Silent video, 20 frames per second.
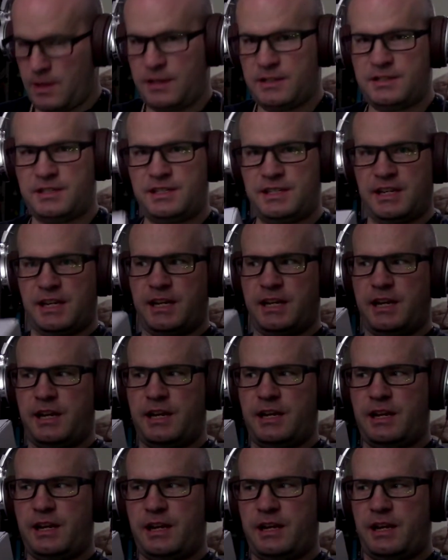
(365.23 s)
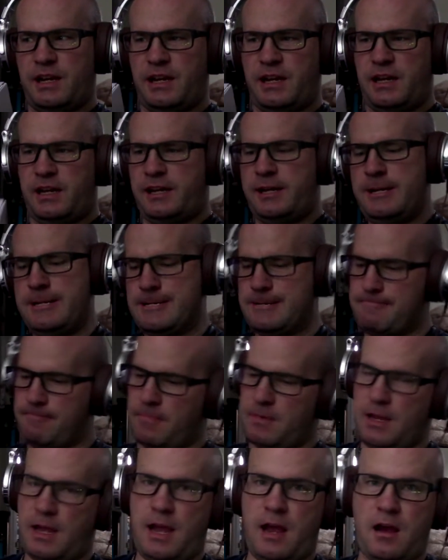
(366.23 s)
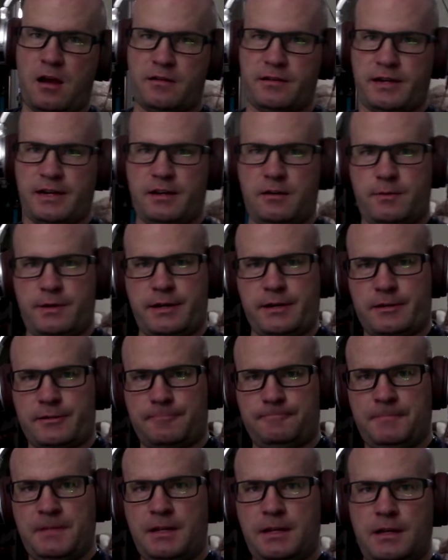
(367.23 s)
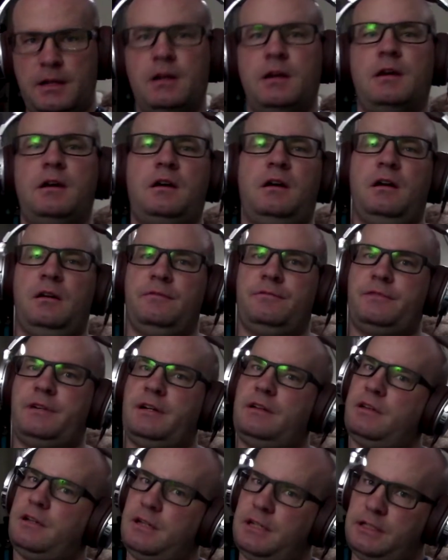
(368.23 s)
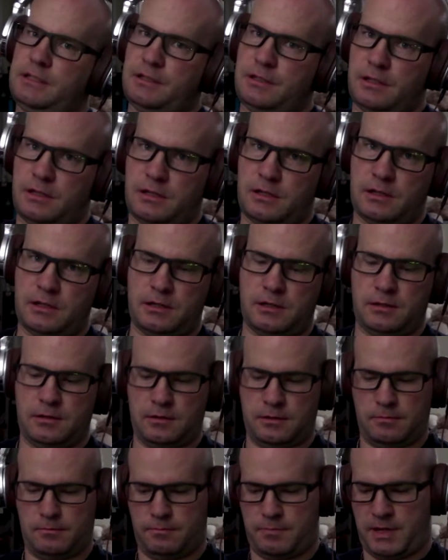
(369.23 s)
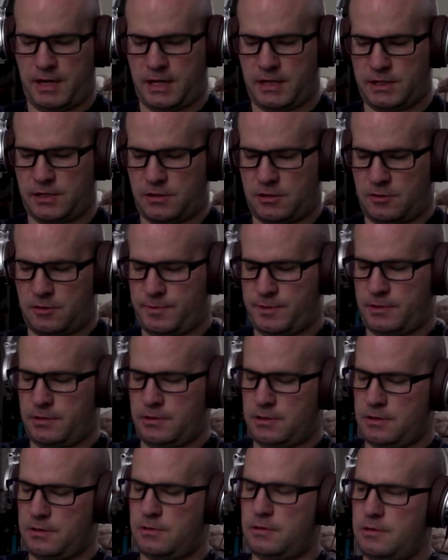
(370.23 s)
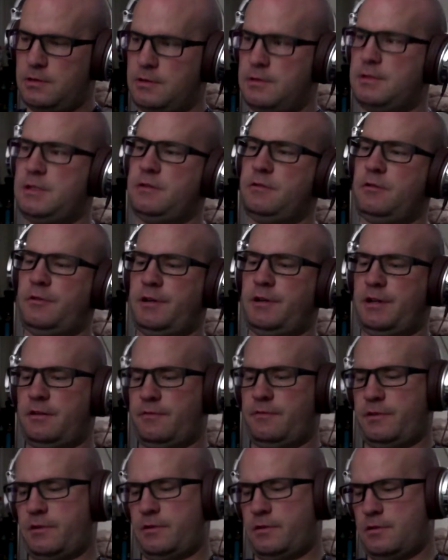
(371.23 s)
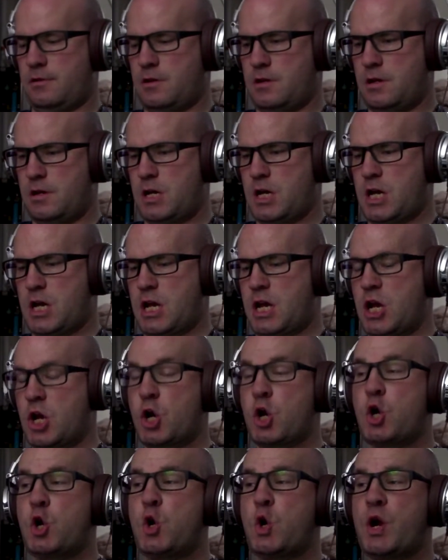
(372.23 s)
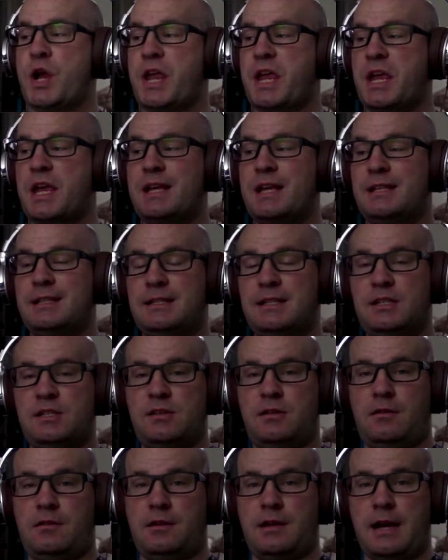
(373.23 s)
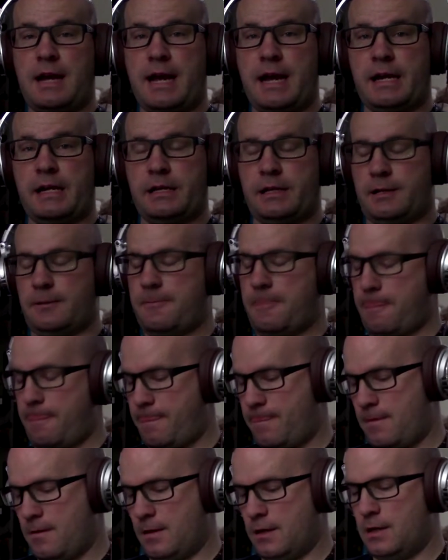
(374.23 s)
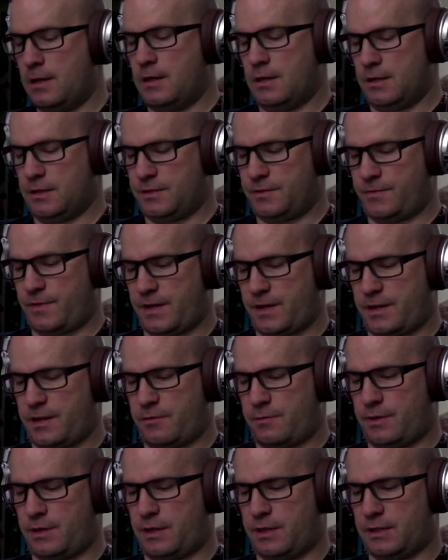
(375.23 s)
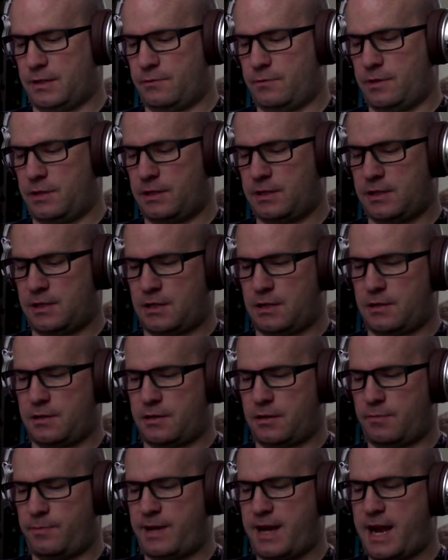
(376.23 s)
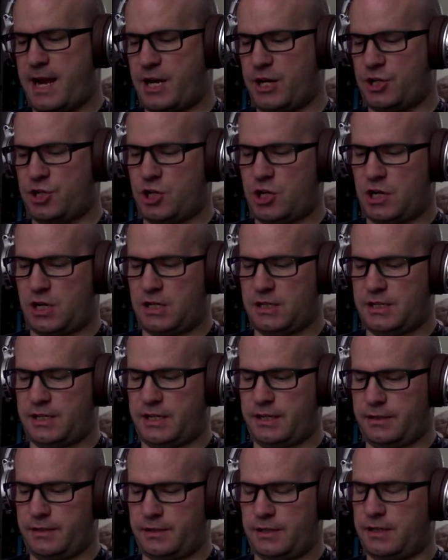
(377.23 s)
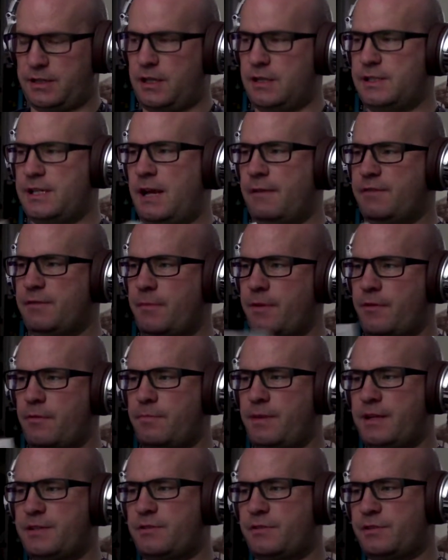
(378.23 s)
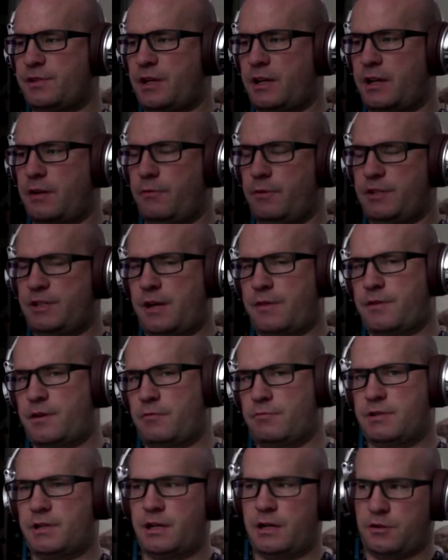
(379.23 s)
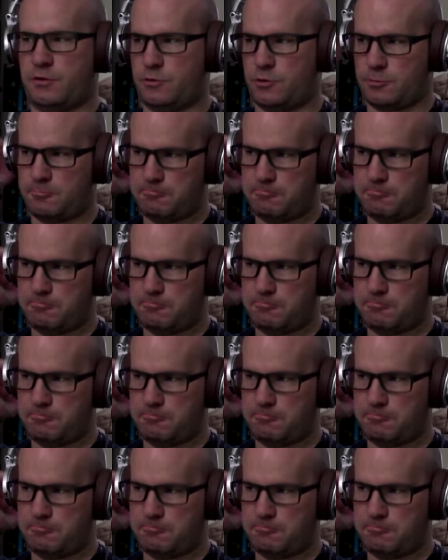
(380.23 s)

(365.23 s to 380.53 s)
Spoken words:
Dee. All right, here we go. I finally got the box opened. See what we have here. Quick install guide. Let's find out what's on there. Package contents. It does have some other bezels on it, which I thought was kind of cool.